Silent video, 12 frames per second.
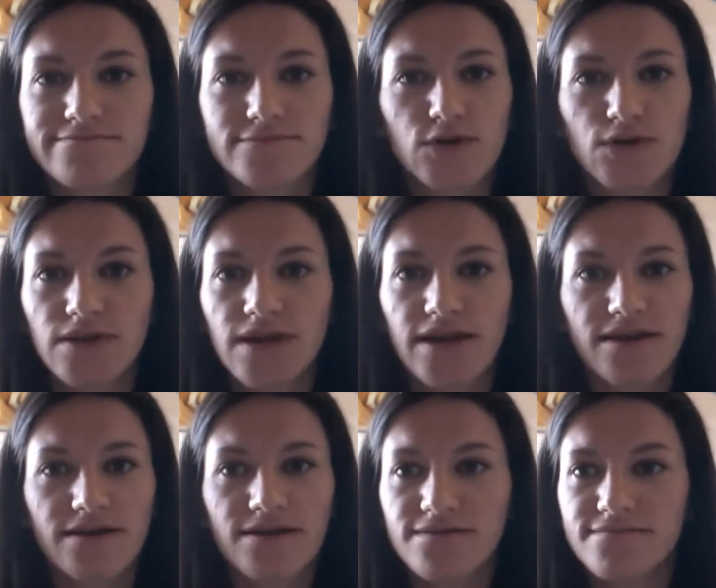cold, like
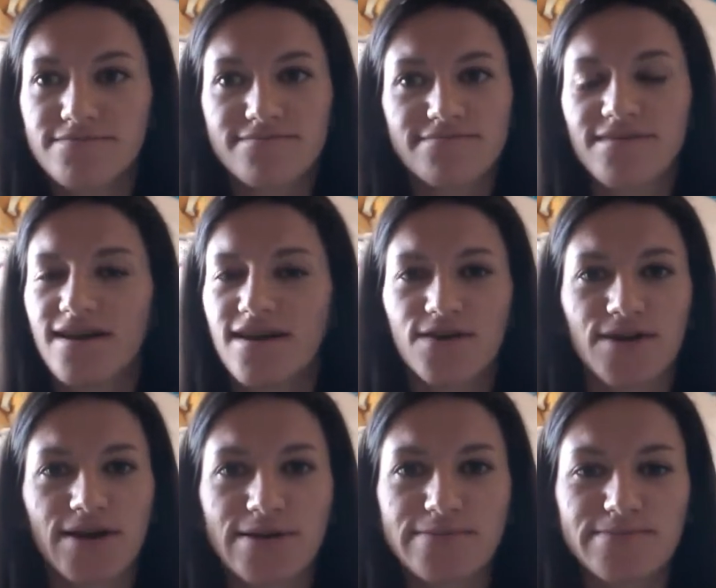a, I don't know,